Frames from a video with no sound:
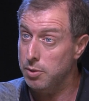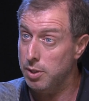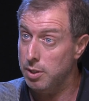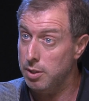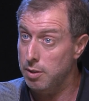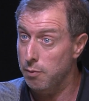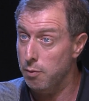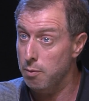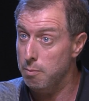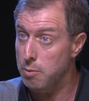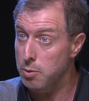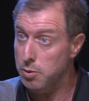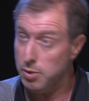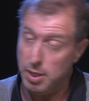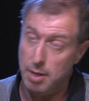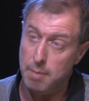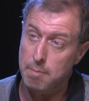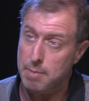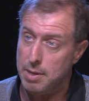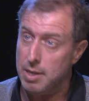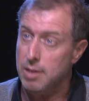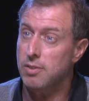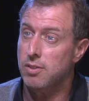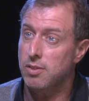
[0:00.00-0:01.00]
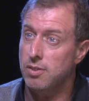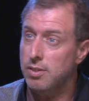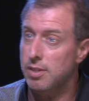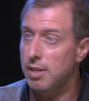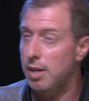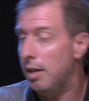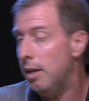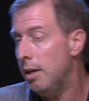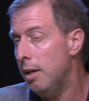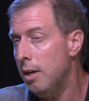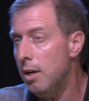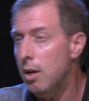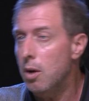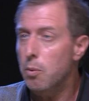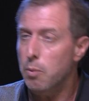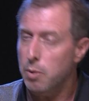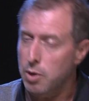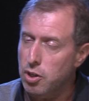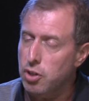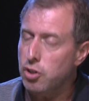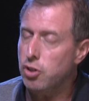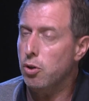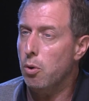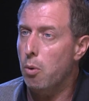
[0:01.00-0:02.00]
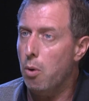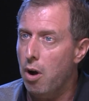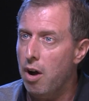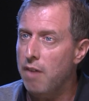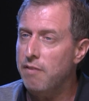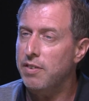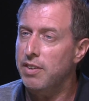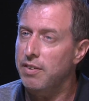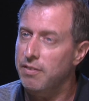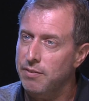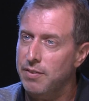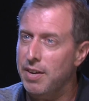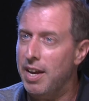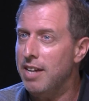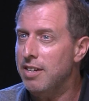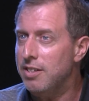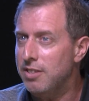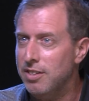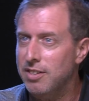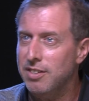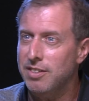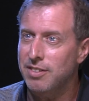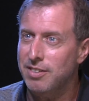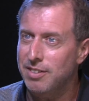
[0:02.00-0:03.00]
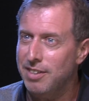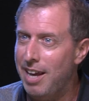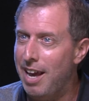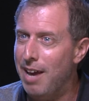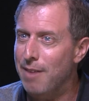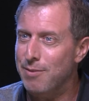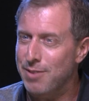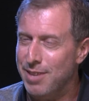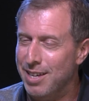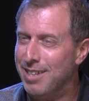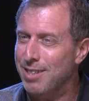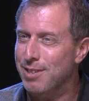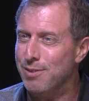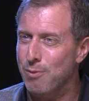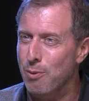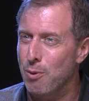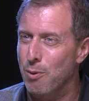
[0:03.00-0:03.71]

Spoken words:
and different museum pieces that we show off an event and have things for